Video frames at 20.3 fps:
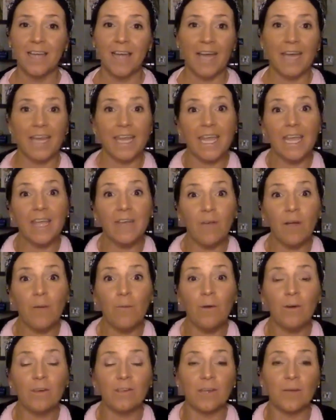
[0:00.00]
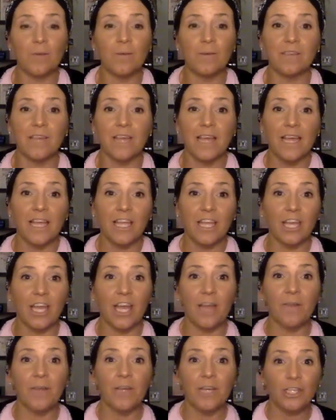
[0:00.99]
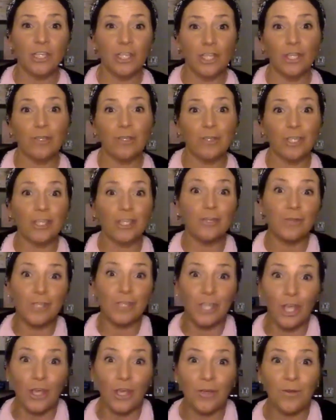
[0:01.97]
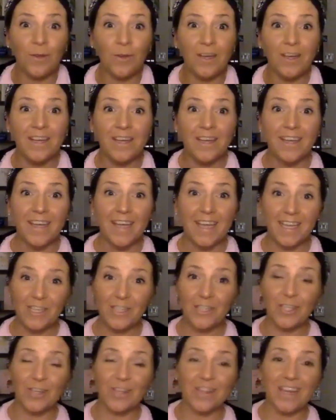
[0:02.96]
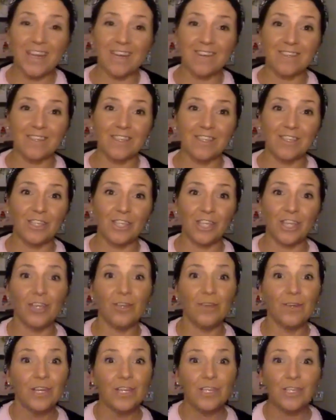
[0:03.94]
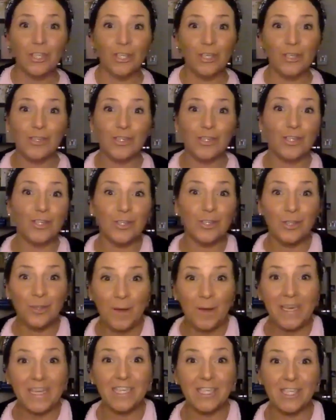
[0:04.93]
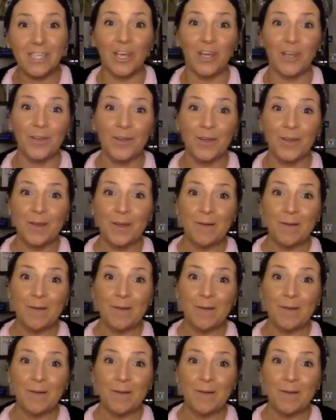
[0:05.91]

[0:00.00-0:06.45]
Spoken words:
And here I was, 222 in 2002, 2222.